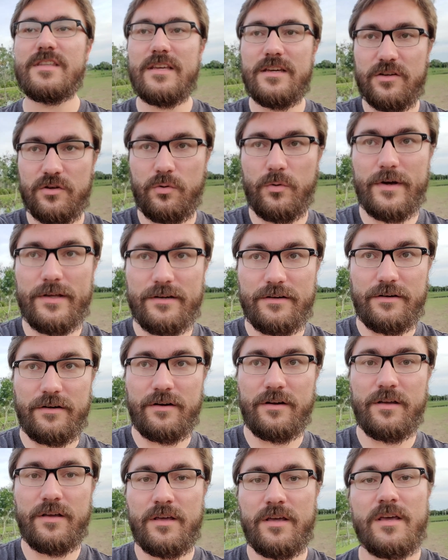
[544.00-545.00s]
equator
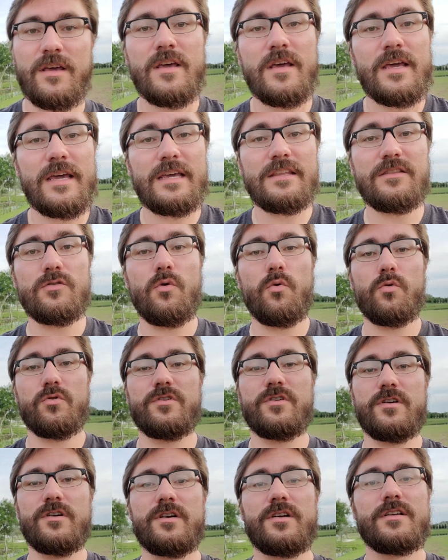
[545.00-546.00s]
in
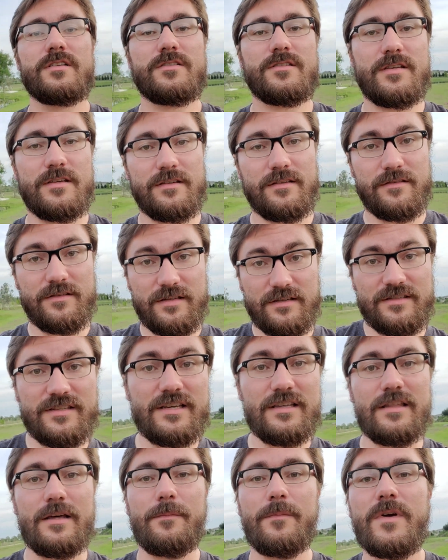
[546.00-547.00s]
order to
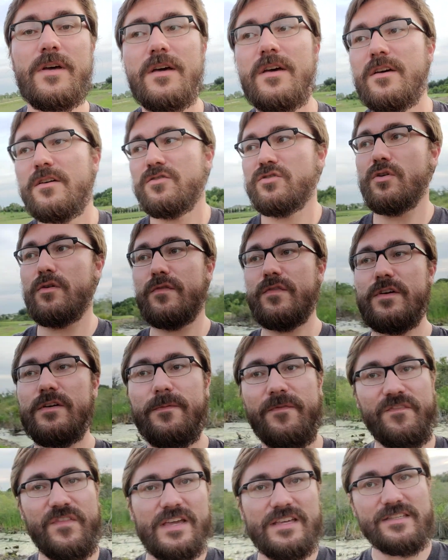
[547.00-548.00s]
see them. So if you're
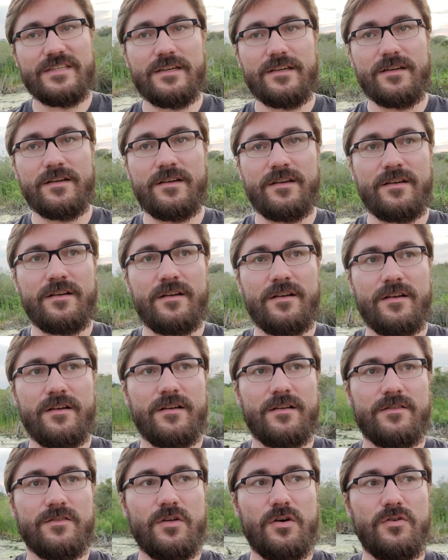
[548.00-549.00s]
facing
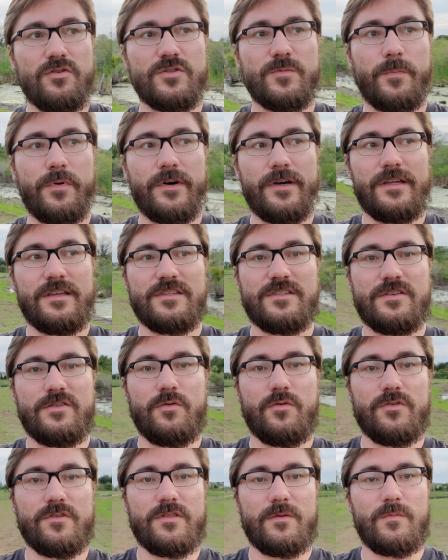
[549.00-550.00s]
those planets
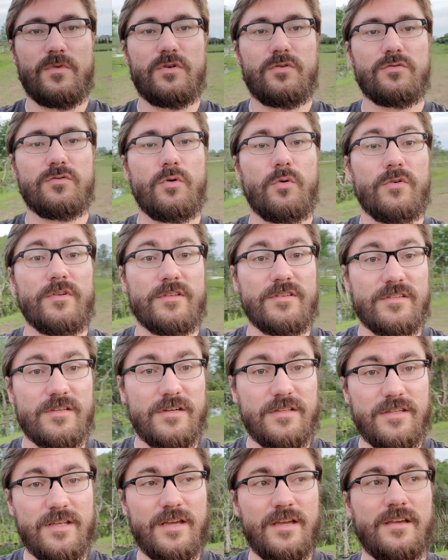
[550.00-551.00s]
or the moon or the
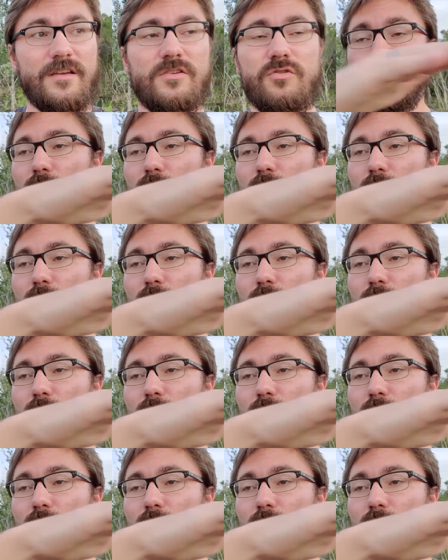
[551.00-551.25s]
sun, you're